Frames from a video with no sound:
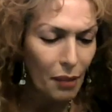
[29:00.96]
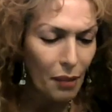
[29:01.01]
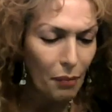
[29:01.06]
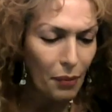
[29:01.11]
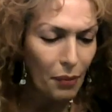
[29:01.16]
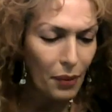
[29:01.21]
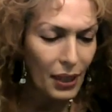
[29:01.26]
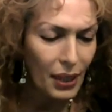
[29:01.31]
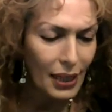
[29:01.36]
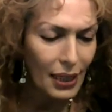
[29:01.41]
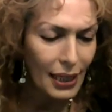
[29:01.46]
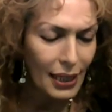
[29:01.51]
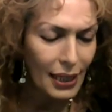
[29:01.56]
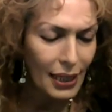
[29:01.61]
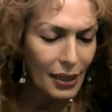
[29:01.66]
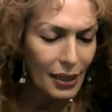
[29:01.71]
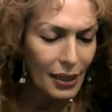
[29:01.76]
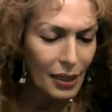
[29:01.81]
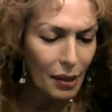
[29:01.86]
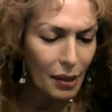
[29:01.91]

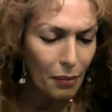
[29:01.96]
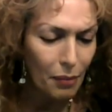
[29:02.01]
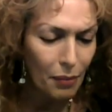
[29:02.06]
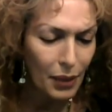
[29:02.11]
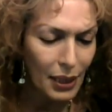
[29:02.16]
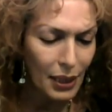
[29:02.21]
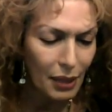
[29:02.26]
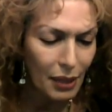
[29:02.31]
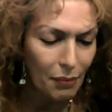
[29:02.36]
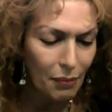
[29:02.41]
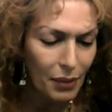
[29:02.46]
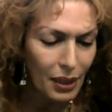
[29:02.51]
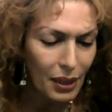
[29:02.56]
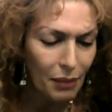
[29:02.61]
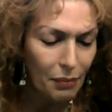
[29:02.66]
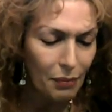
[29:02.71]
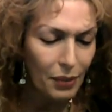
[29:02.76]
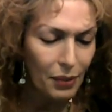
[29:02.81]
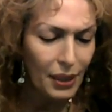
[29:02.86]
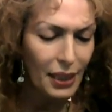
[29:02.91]
Brilliant, brilliant,
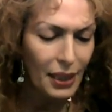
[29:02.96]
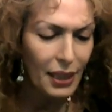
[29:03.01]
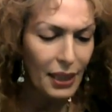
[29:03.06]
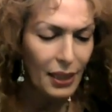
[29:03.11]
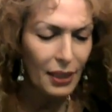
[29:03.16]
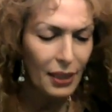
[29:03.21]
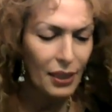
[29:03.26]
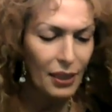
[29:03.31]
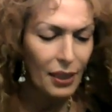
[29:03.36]
brilliant, brilliant.